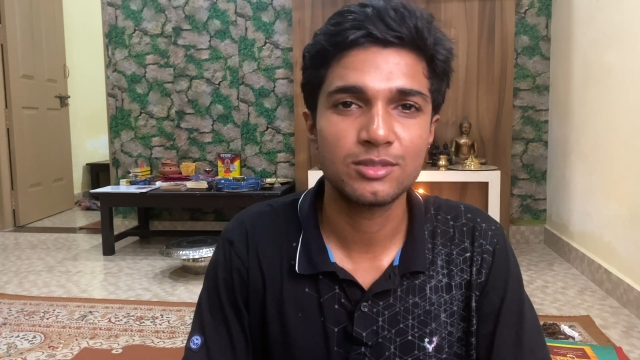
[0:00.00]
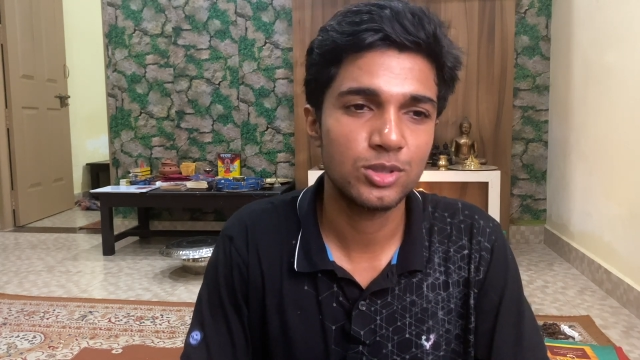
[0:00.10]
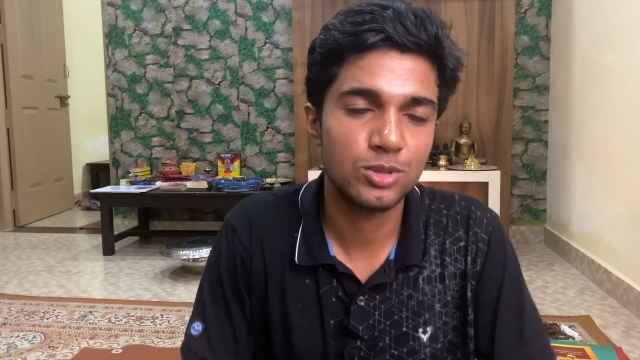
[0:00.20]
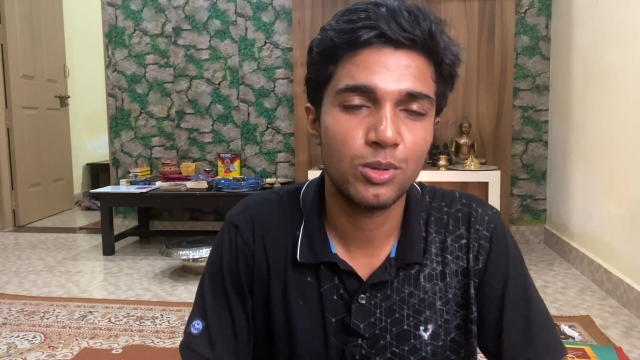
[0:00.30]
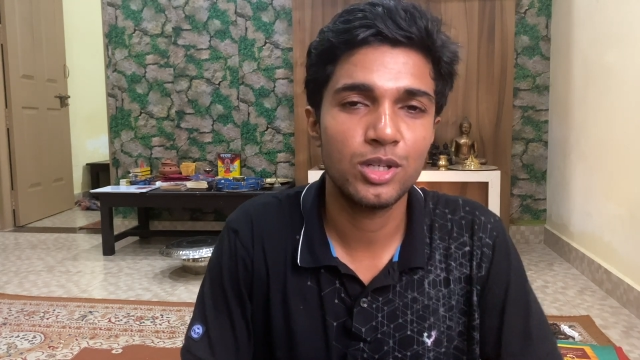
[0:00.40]

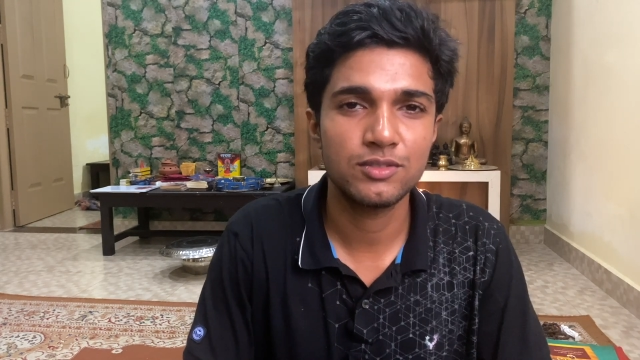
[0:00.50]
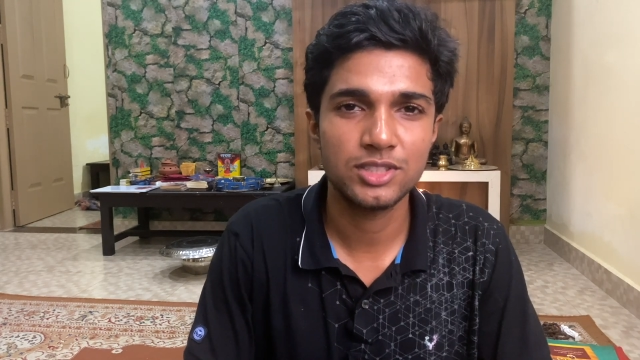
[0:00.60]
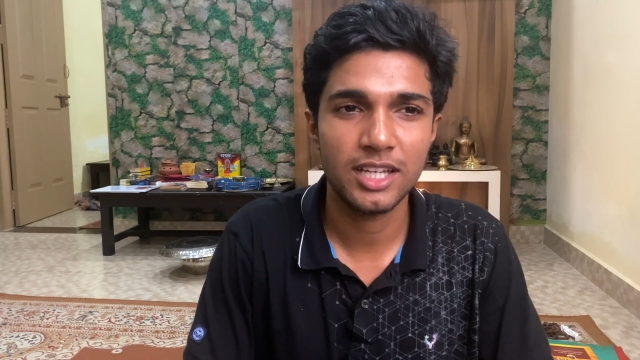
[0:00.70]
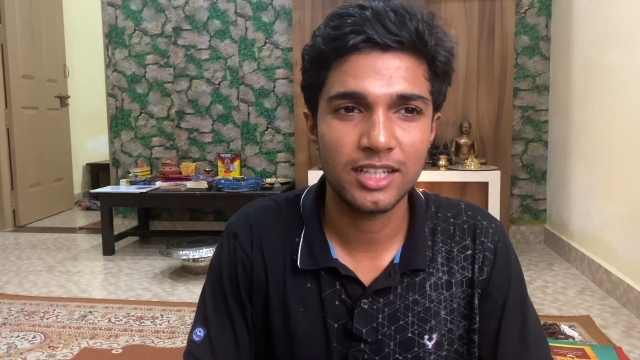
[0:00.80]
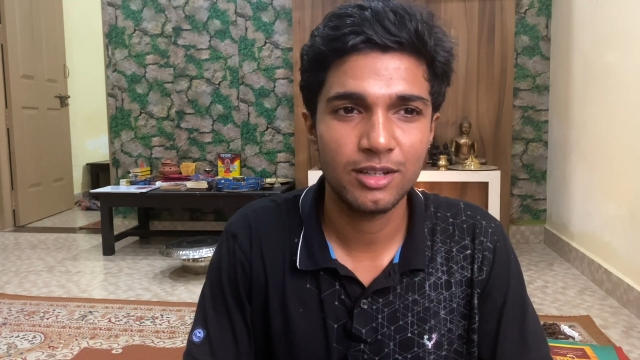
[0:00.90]
What's the point of
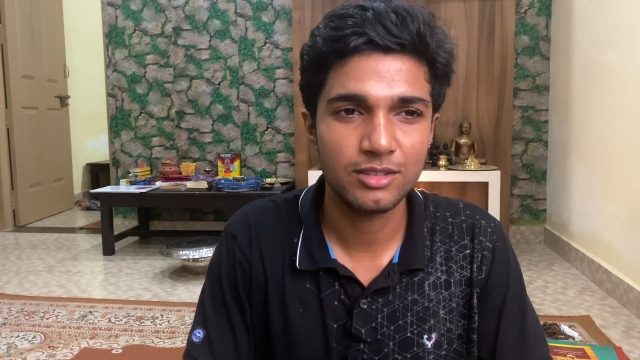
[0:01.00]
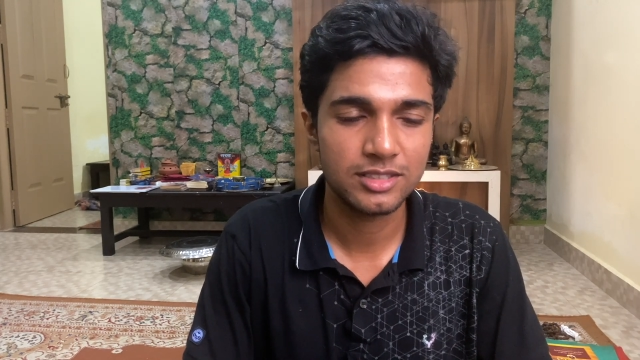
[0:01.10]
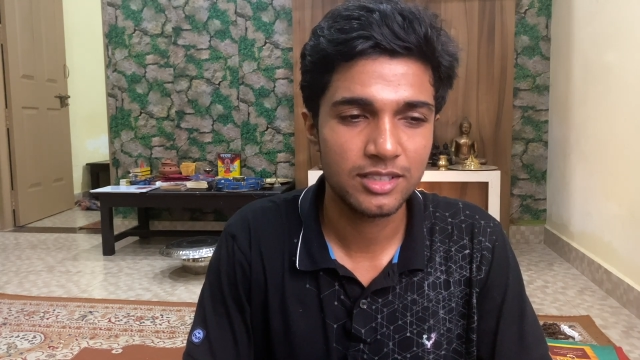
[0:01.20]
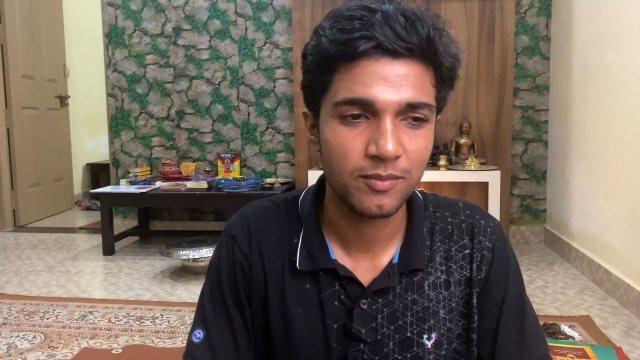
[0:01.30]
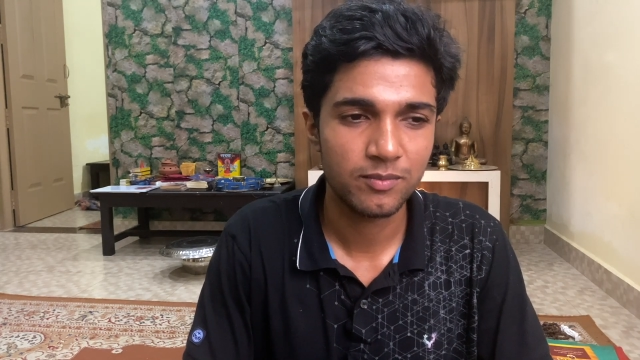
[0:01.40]
sharing all
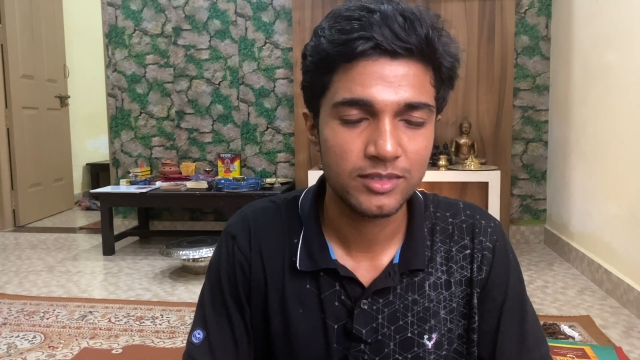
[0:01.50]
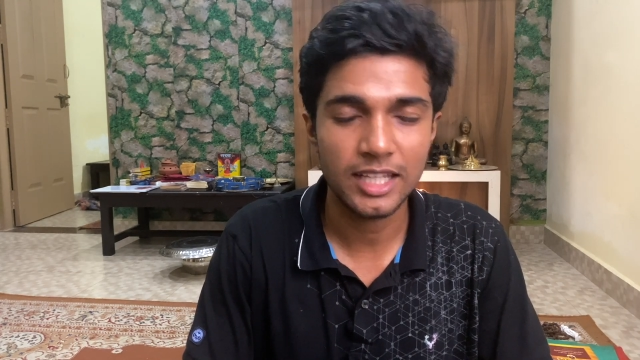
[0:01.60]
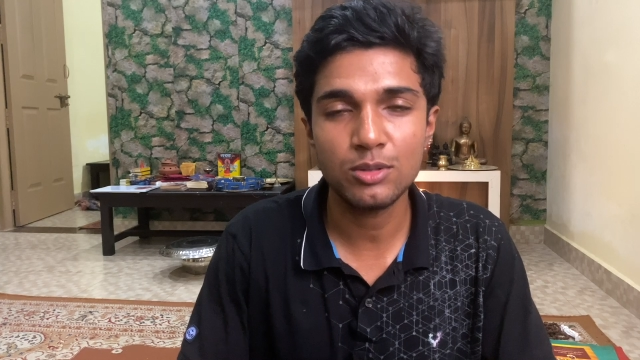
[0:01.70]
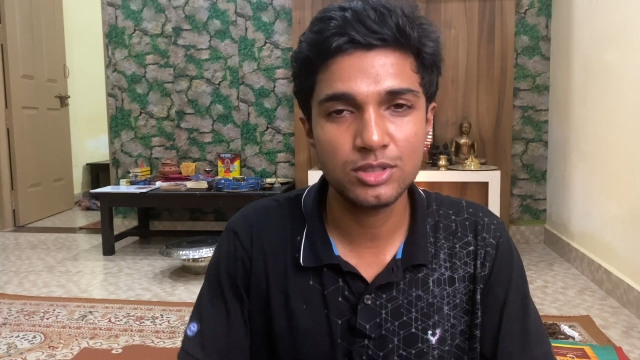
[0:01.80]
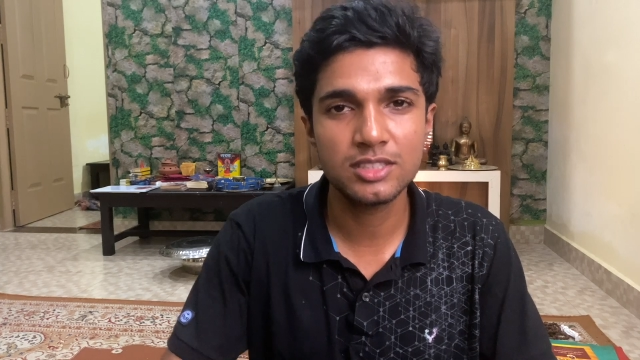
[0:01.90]
this?
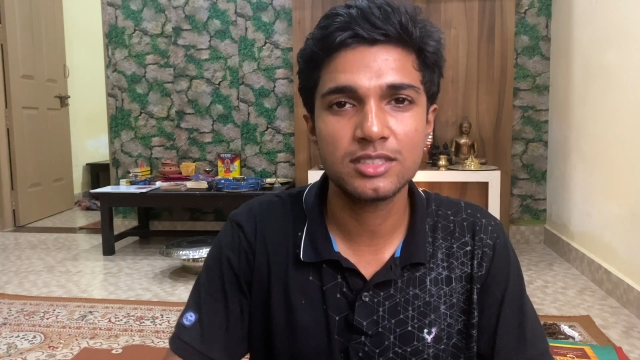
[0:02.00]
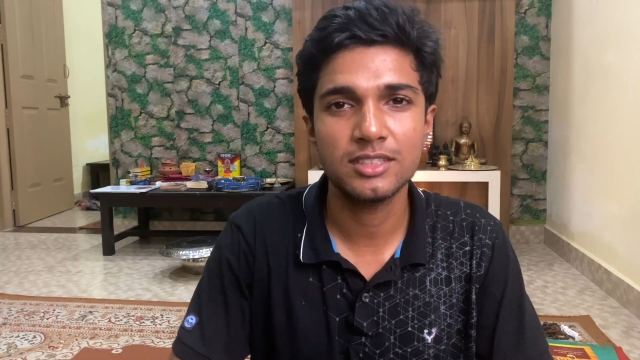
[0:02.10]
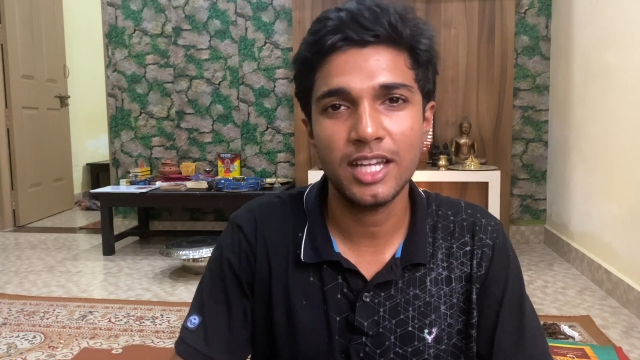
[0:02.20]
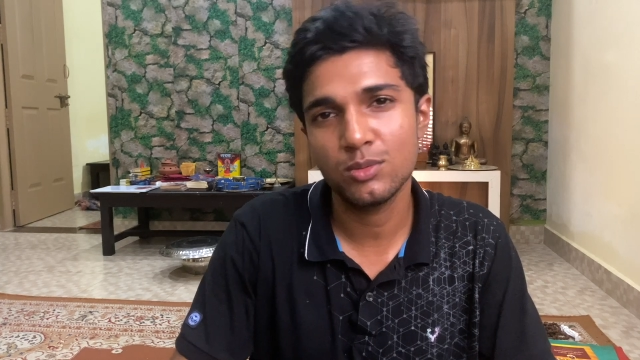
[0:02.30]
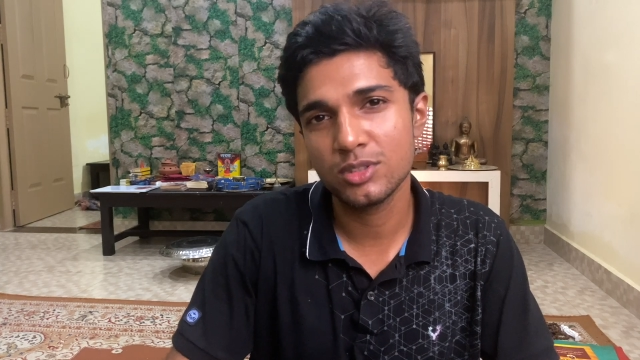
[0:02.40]
That was
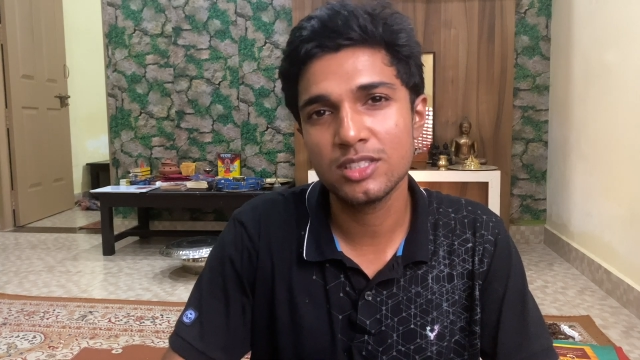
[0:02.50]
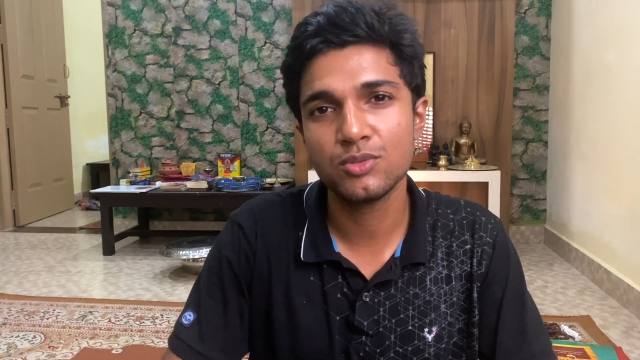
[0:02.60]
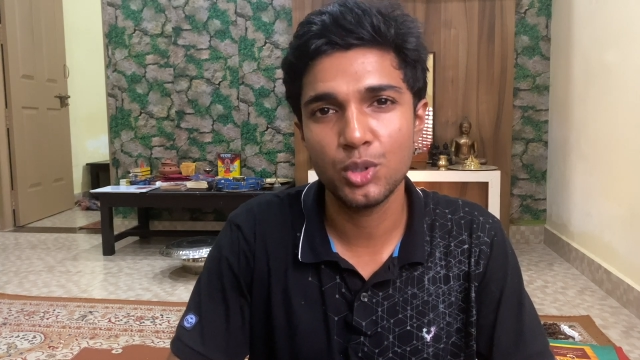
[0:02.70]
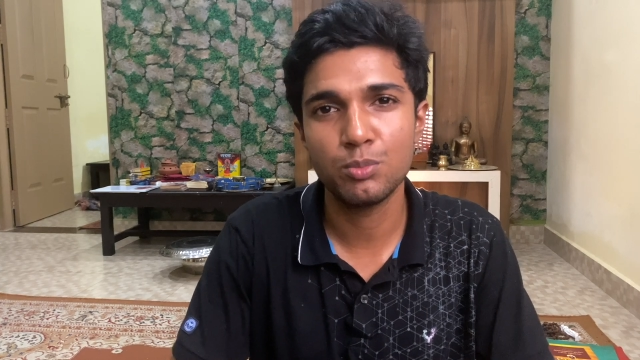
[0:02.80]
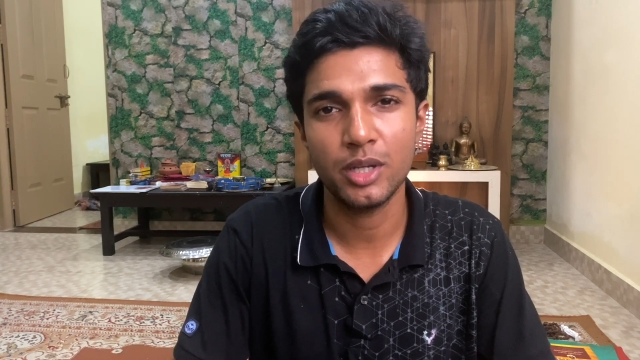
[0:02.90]
his
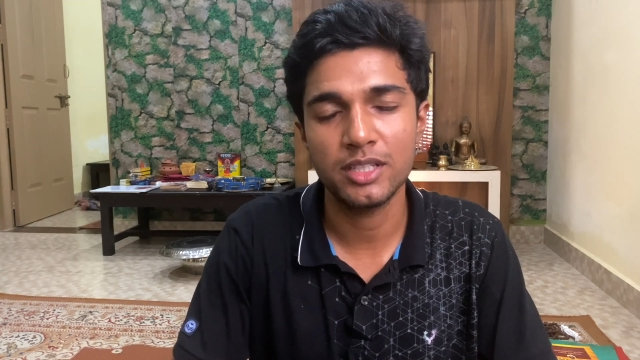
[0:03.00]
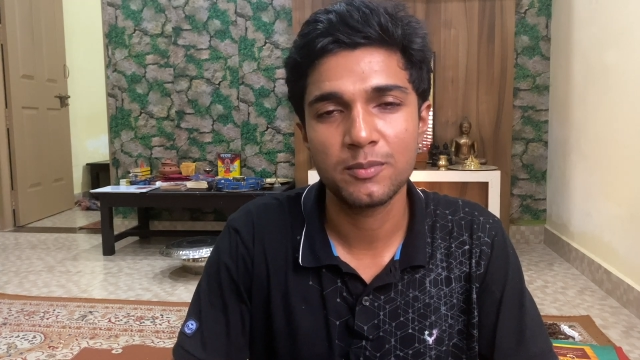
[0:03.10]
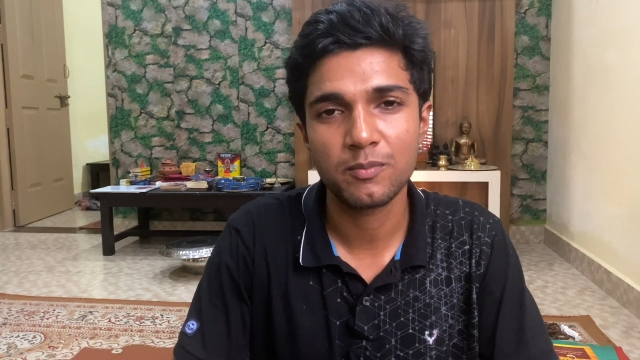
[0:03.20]
viewpoint.